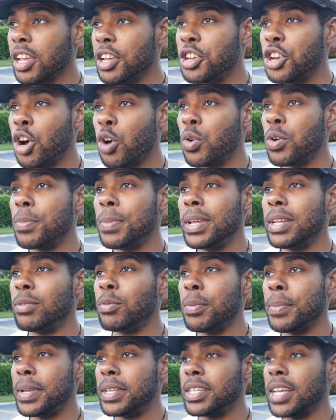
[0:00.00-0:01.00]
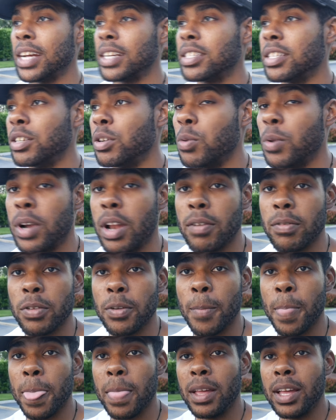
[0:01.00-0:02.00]
you know, we'd be texting or whatever,
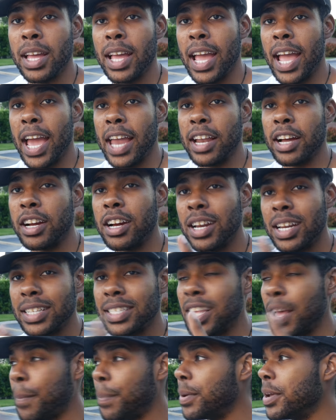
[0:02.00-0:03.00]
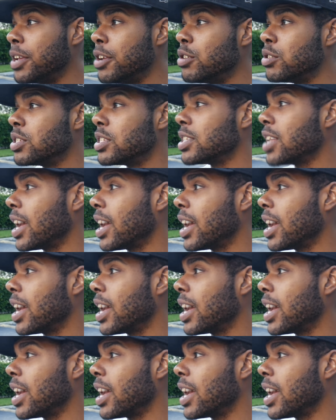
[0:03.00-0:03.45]
and a good example he uses,